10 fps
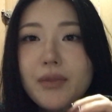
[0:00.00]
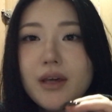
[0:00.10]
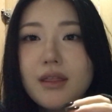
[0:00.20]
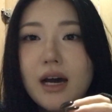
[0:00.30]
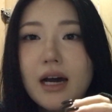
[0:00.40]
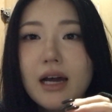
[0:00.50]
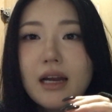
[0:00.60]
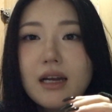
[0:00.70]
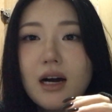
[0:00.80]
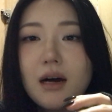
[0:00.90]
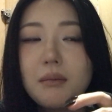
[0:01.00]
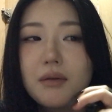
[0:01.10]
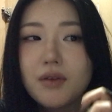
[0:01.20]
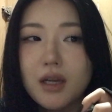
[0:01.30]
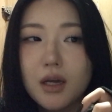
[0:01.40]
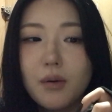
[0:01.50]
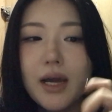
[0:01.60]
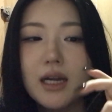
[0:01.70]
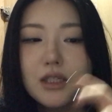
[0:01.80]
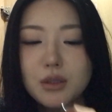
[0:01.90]
that video,
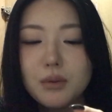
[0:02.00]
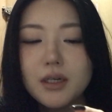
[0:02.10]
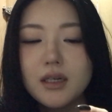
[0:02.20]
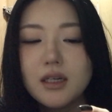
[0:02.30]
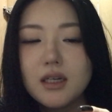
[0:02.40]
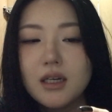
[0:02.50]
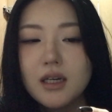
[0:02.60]
and I do want to